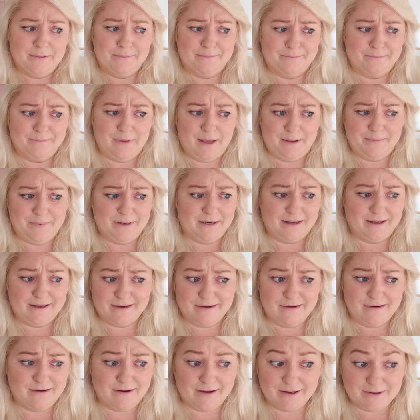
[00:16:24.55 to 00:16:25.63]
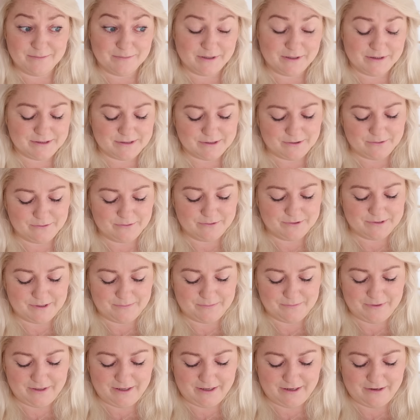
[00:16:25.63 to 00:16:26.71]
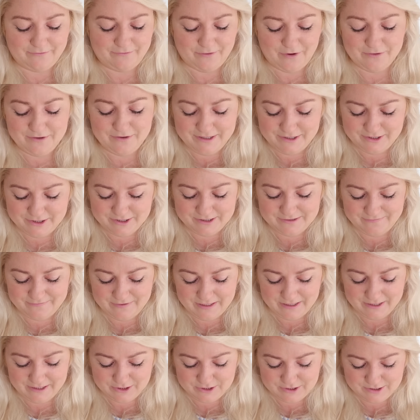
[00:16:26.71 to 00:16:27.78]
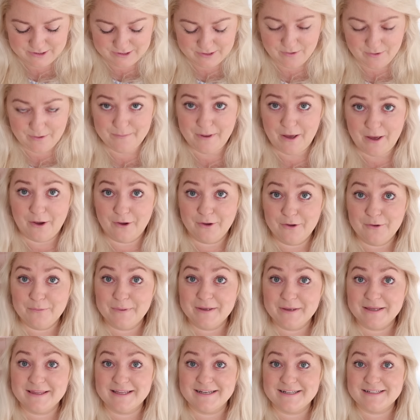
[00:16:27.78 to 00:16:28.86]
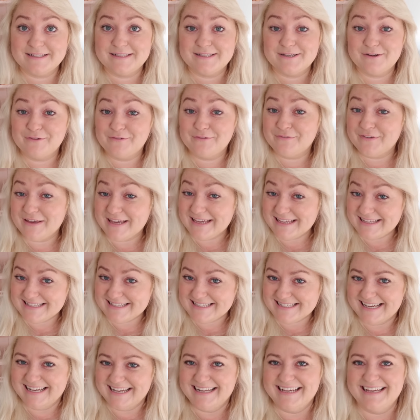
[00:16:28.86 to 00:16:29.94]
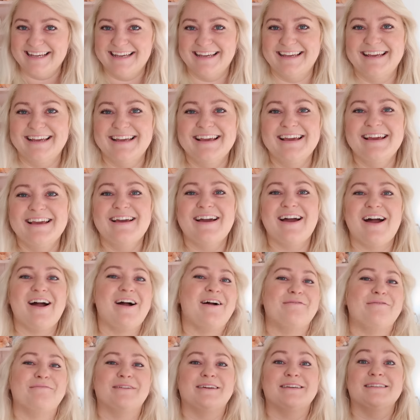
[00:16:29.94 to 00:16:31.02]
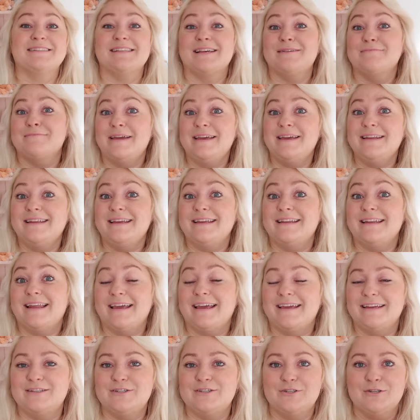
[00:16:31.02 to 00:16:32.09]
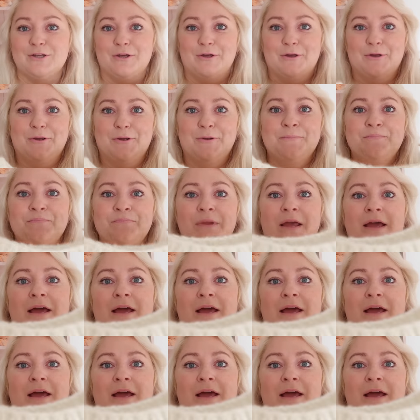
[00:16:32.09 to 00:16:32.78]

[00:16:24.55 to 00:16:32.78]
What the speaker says: maybe like 9 months old or something, and I've only just finished, so I'm hoping that it still fits because I made it in age 2.